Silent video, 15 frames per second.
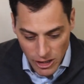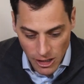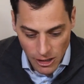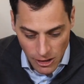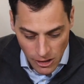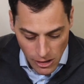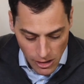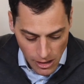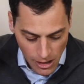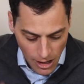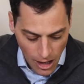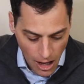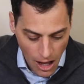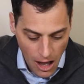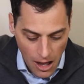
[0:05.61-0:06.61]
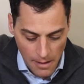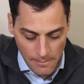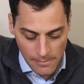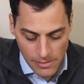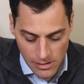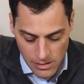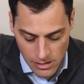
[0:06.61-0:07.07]
here.
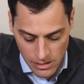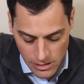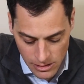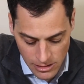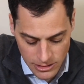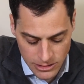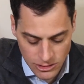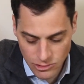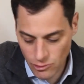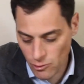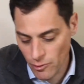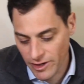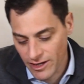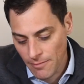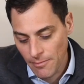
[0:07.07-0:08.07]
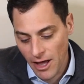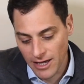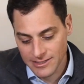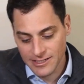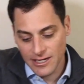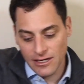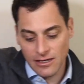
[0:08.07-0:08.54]
Let's do a quick
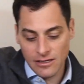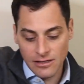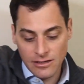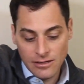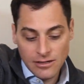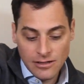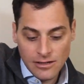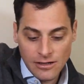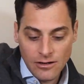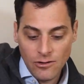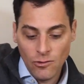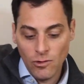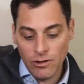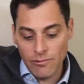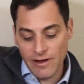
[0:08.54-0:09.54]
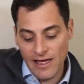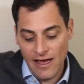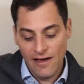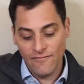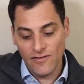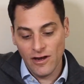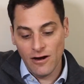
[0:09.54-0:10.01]
unboxing. What do we
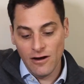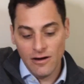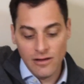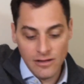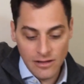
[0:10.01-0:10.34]
have here?